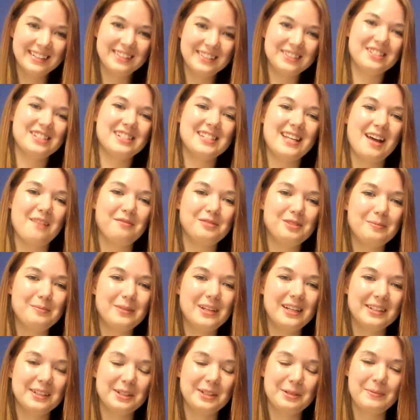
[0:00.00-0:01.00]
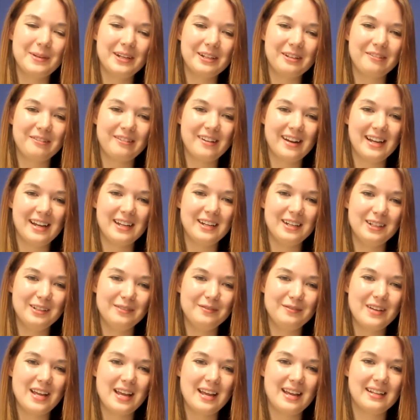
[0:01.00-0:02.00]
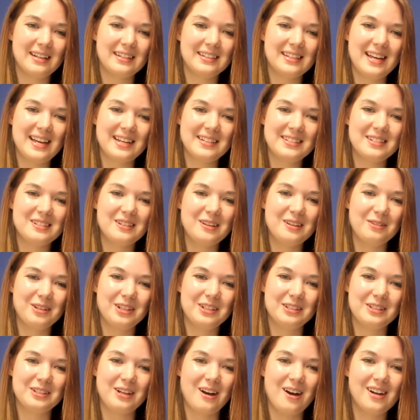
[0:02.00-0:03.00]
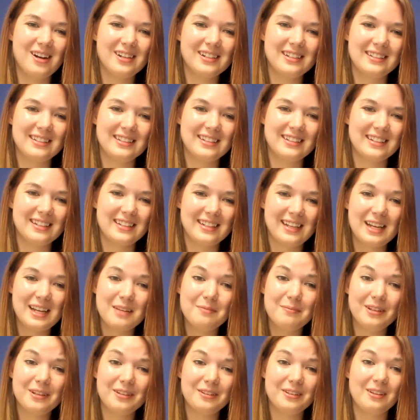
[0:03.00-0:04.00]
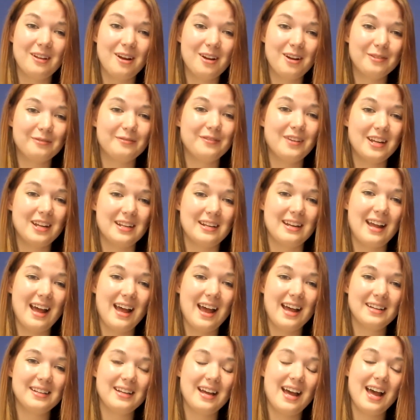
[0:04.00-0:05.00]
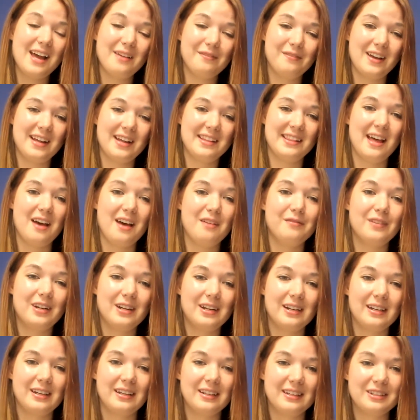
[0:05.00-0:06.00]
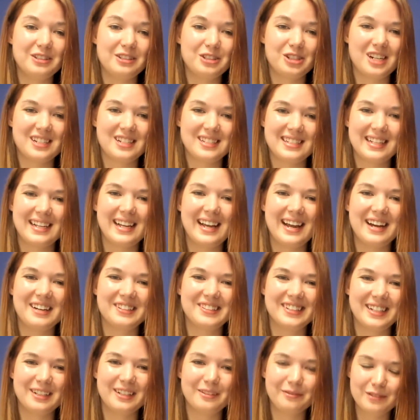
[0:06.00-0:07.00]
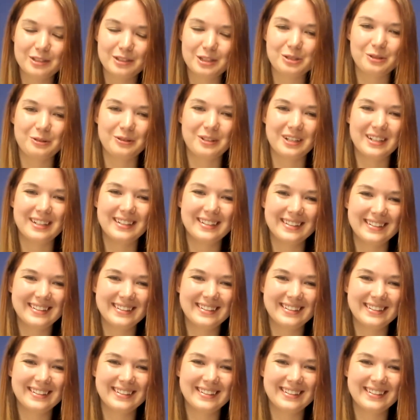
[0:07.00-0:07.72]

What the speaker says: You just have to be a little bit creative and get to know your dog, and it can be a lot of fun. I find that a very interesting area for sure.